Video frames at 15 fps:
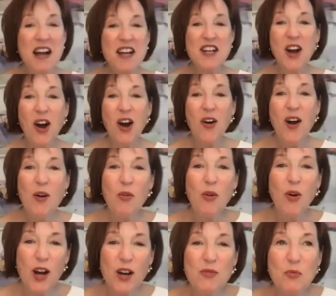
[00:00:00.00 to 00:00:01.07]
you know,
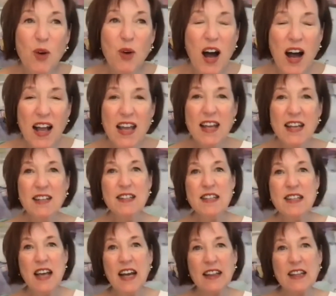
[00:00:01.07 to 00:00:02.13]
why is
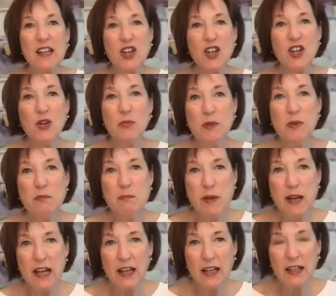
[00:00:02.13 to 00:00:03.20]
that human
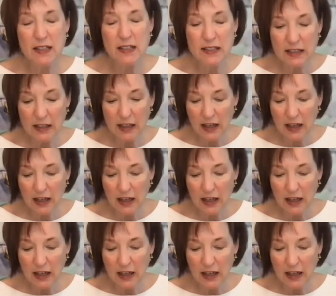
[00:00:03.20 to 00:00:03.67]
beings